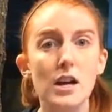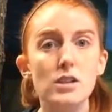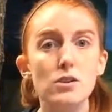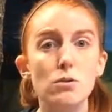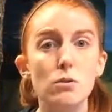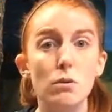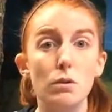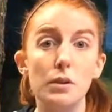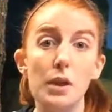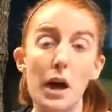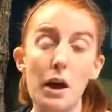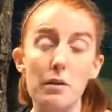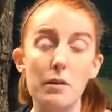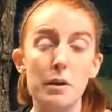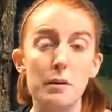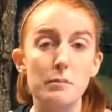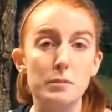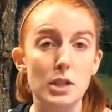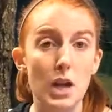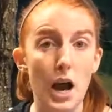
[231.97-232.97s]
to allow
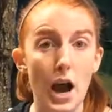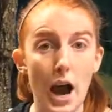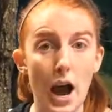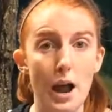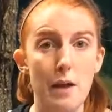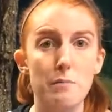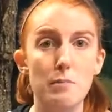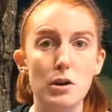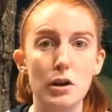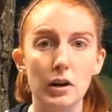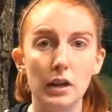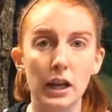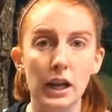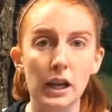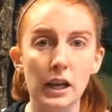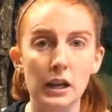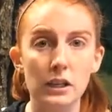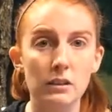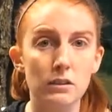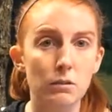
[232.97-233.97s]
them to
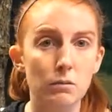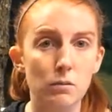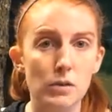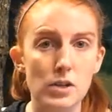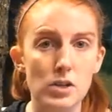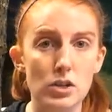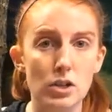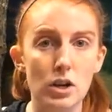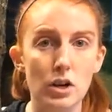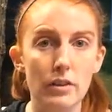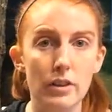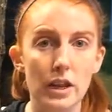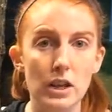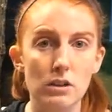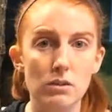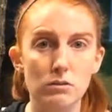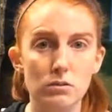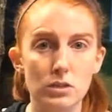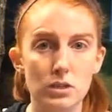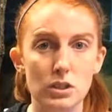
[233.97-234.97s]
hibernate in the winter, they
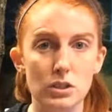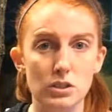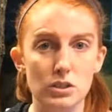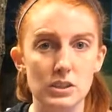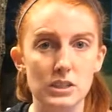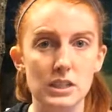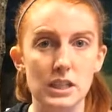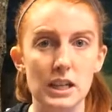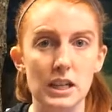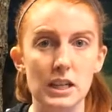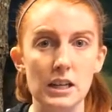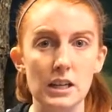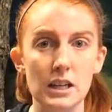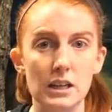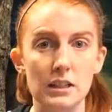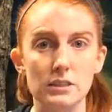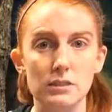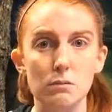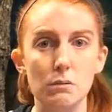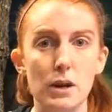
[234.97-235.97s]
use their skin
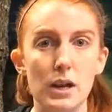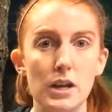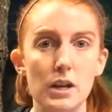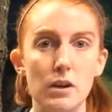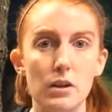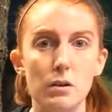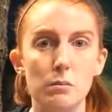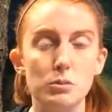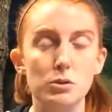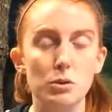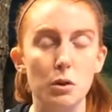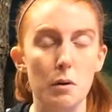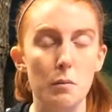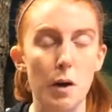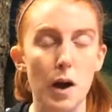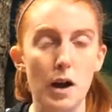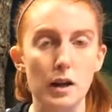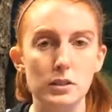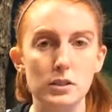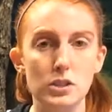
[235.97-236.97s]
as a way to absorb
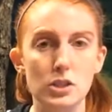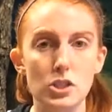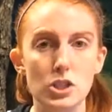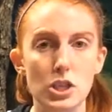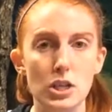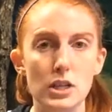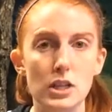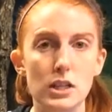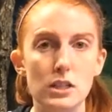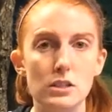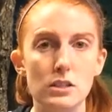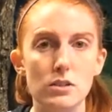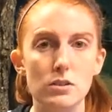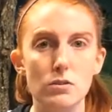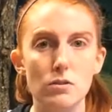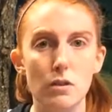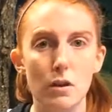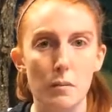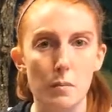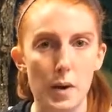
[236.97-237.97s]
oxygen
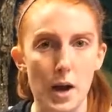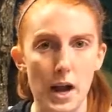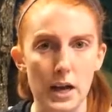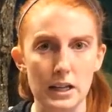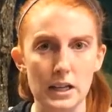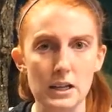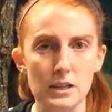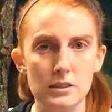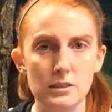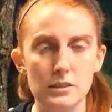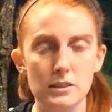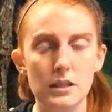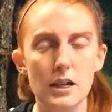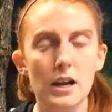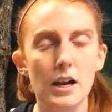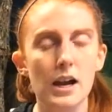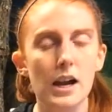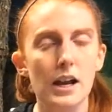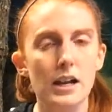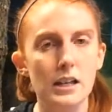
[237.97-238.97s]
into their bodies
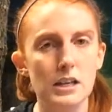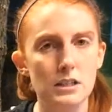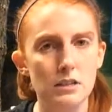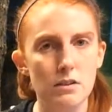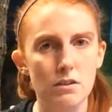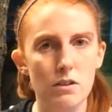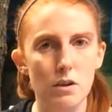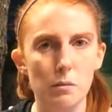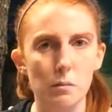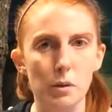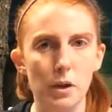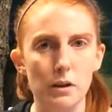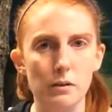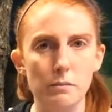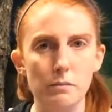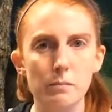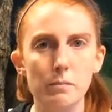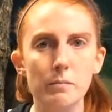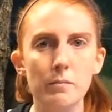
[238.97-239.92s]
and into their blood.